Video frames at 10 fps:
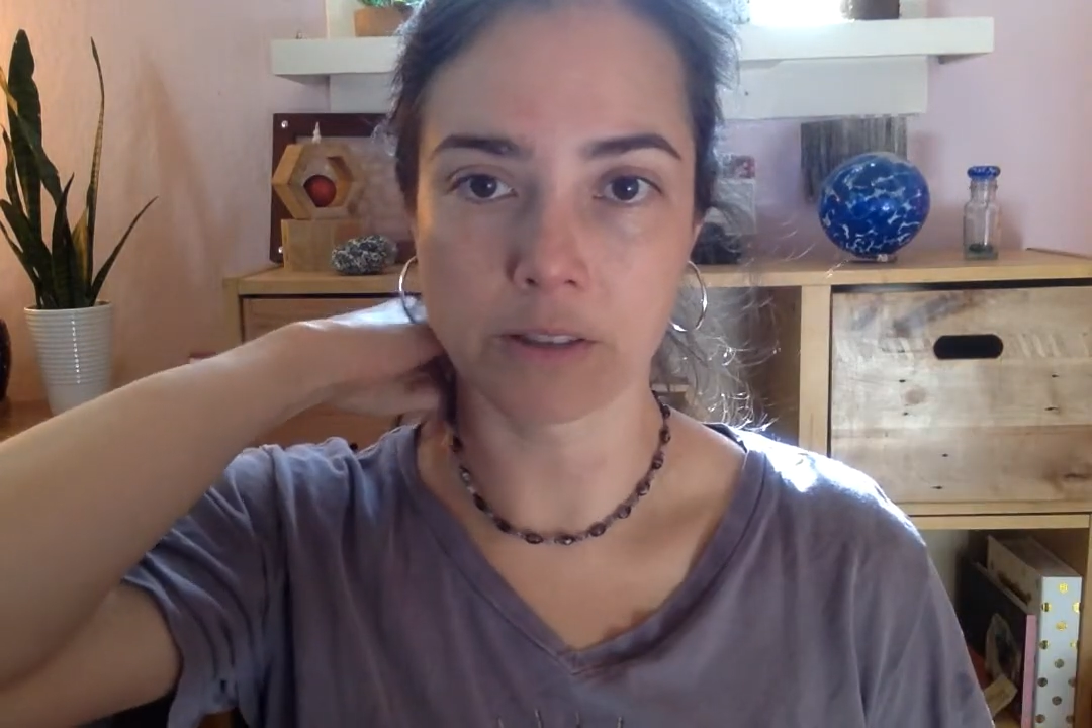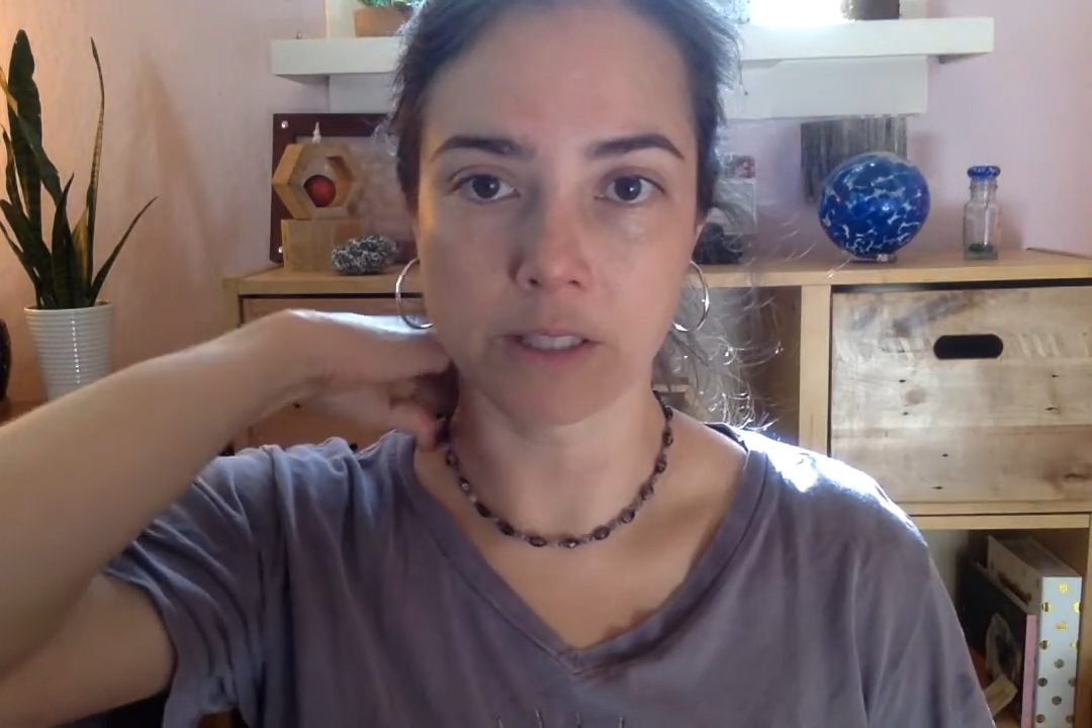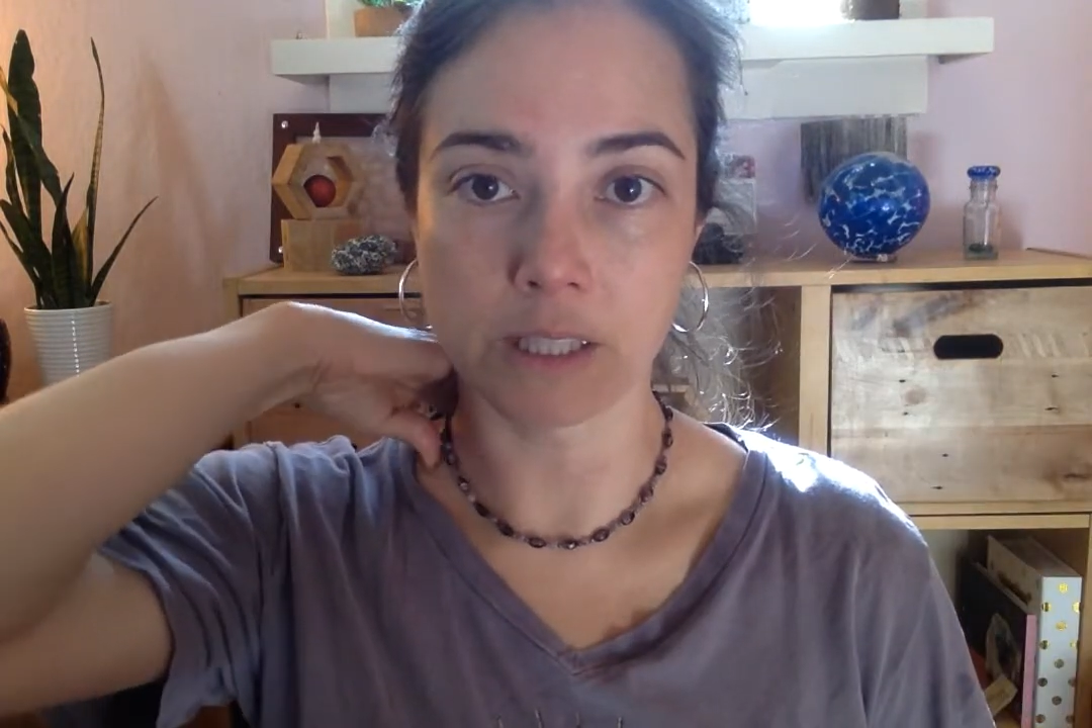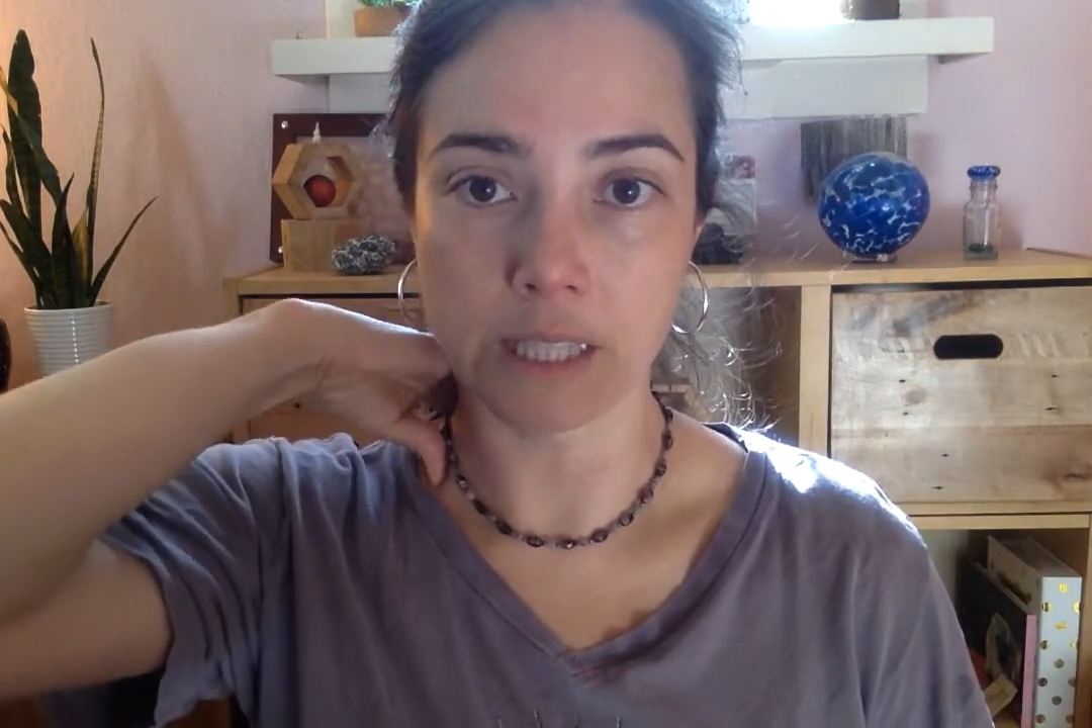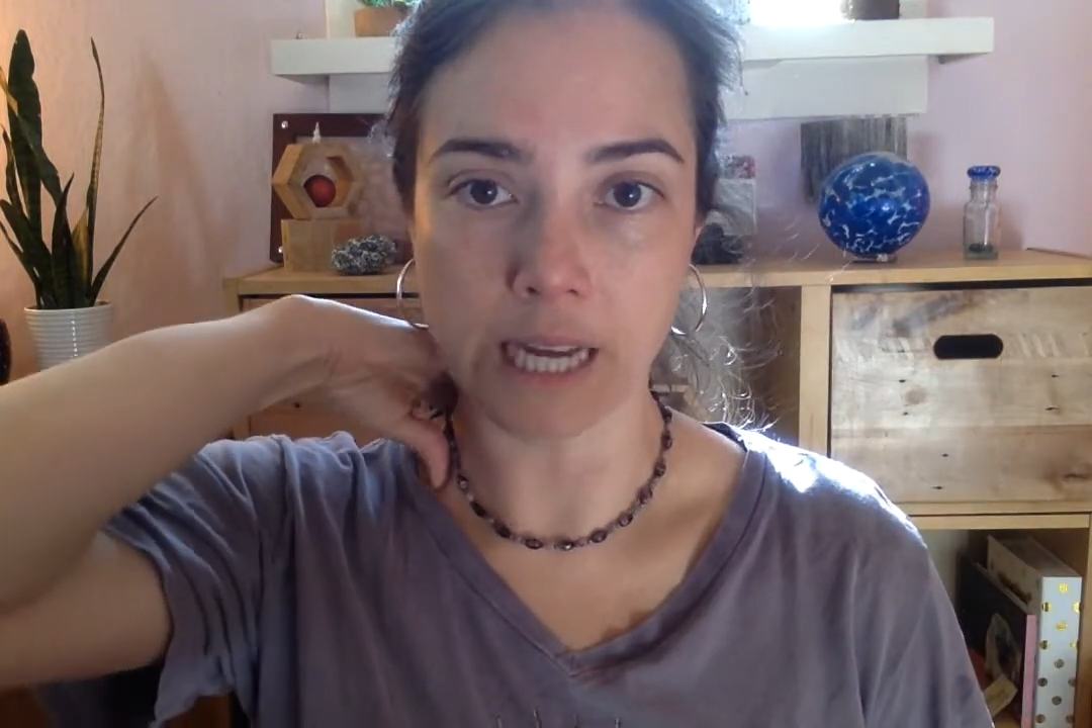
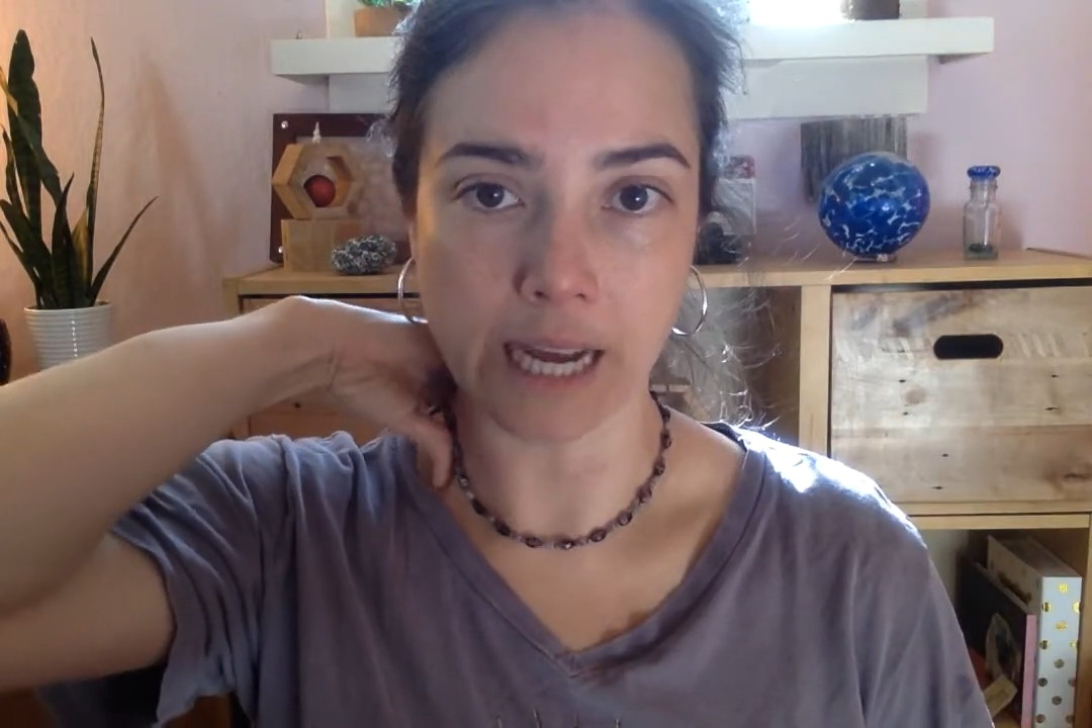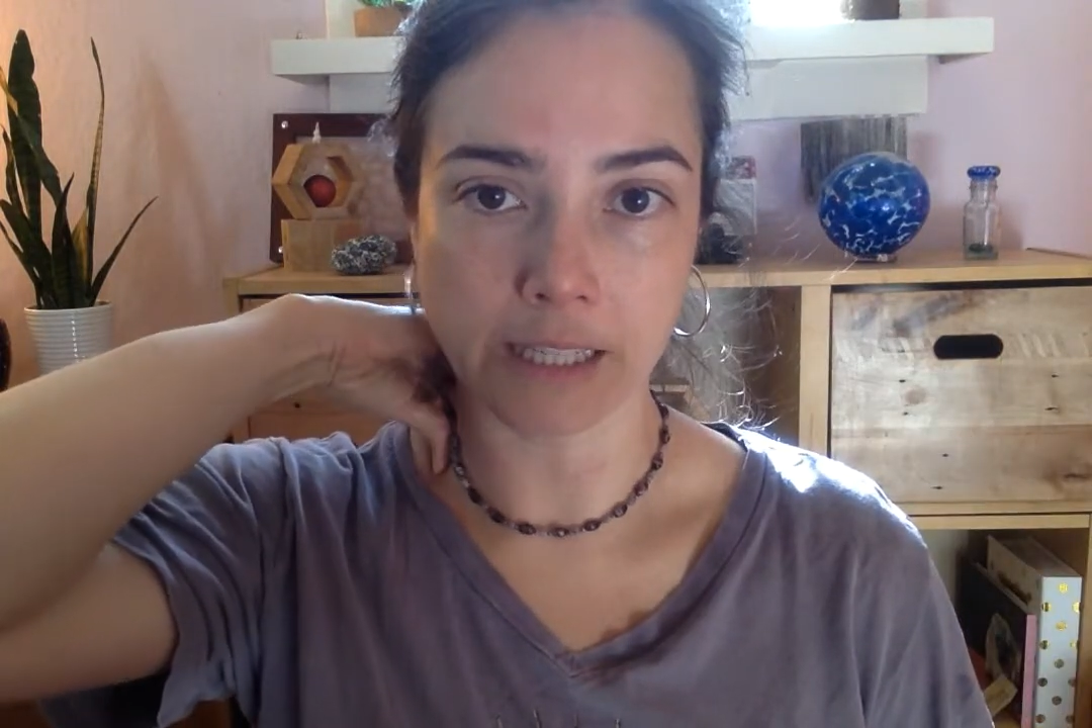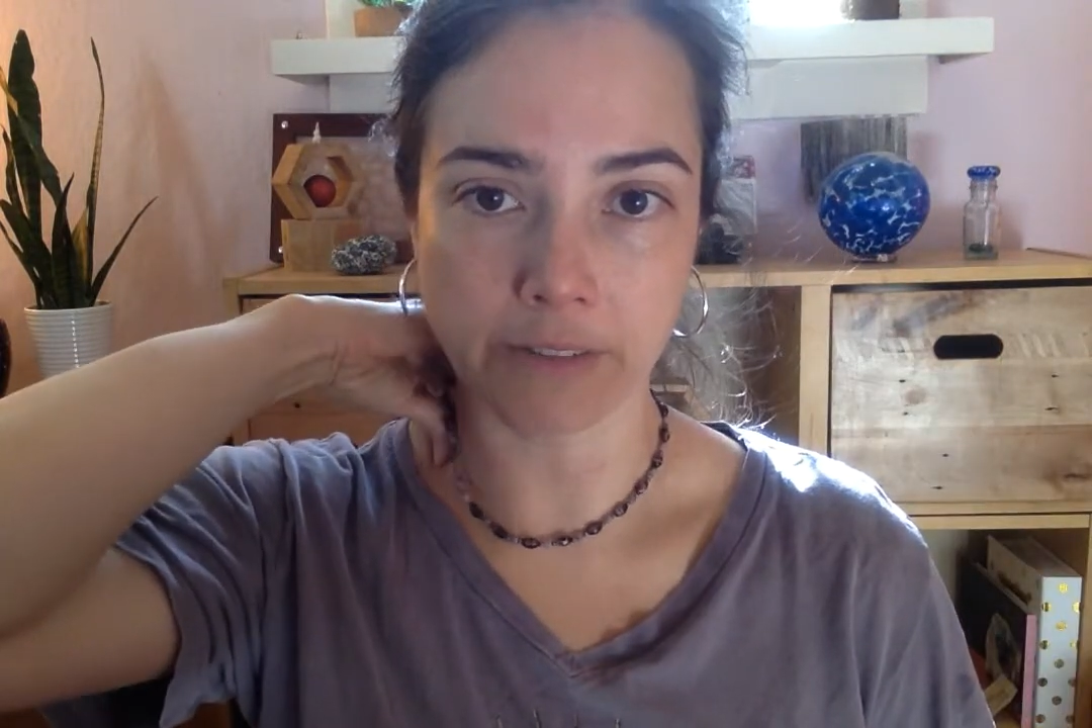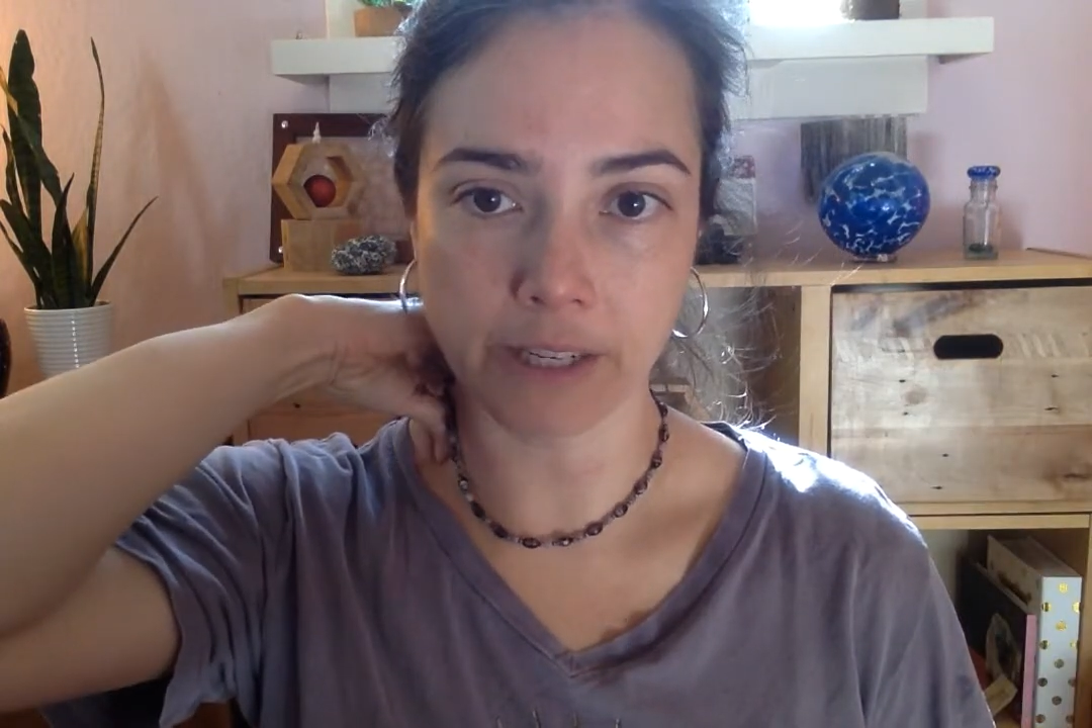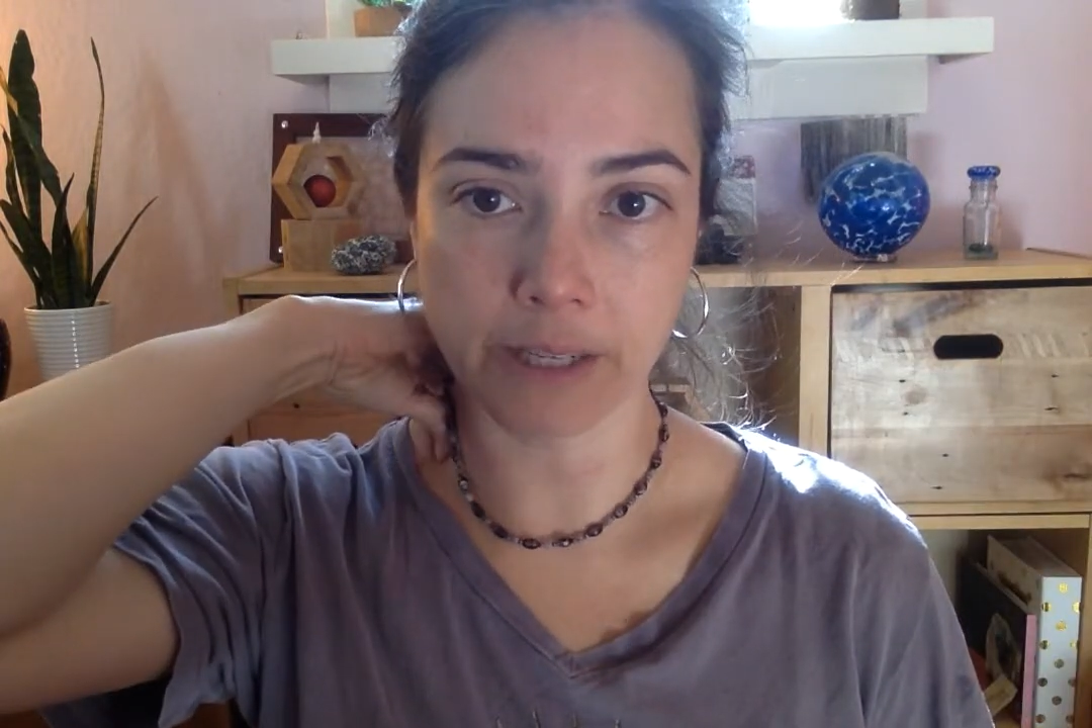to
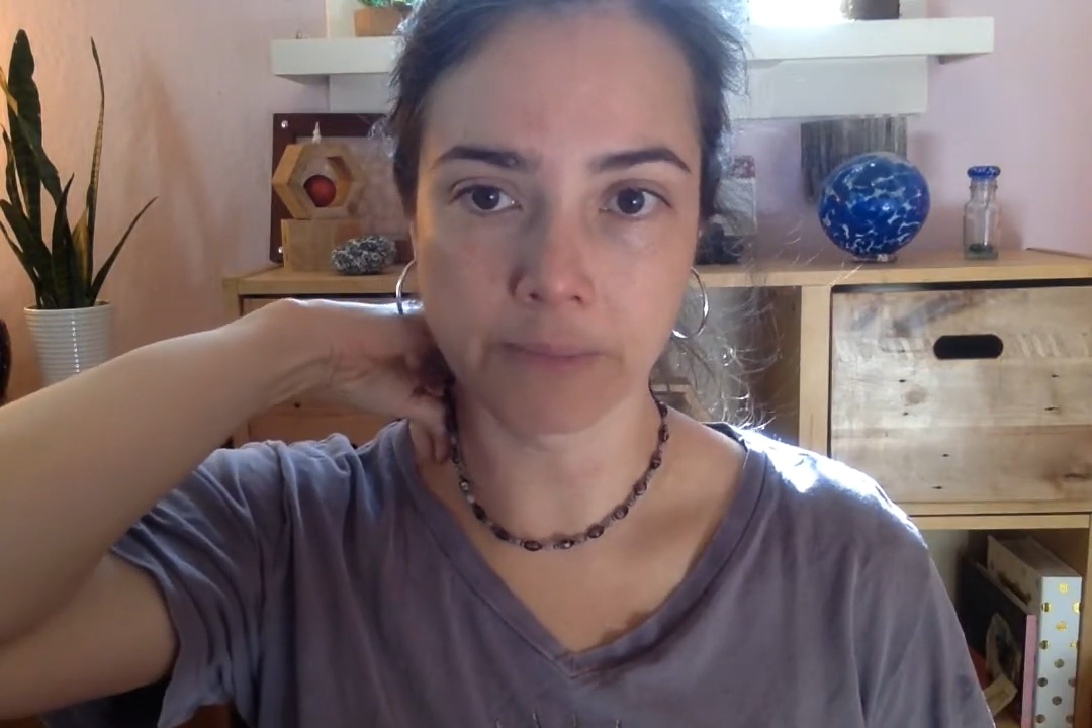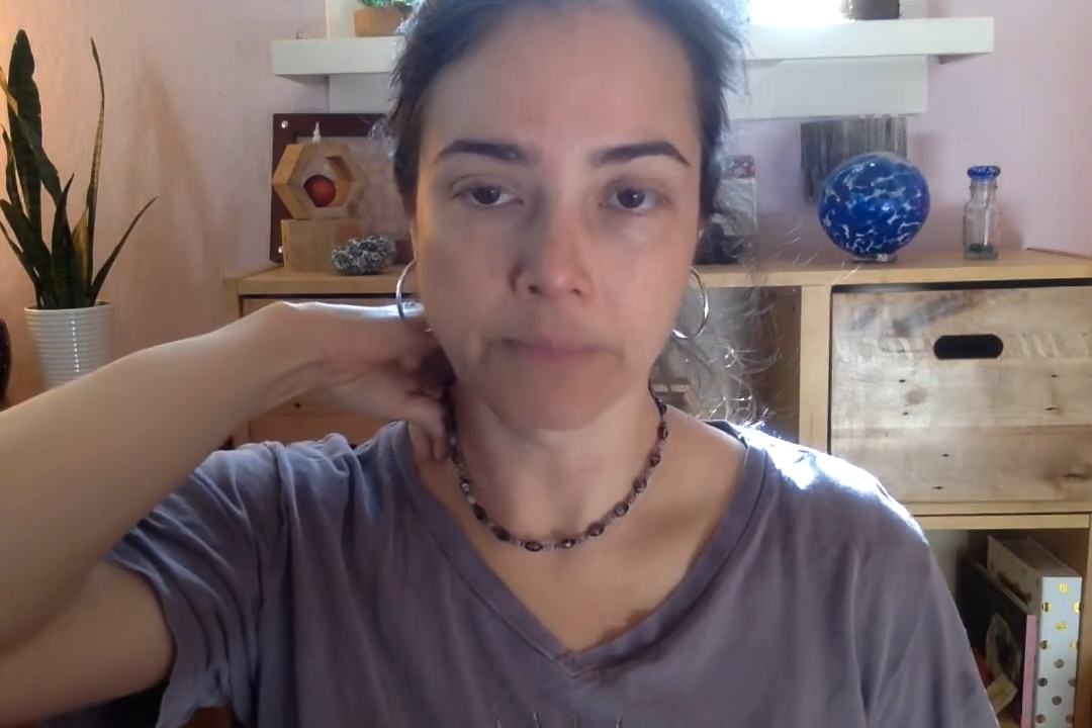deactivate.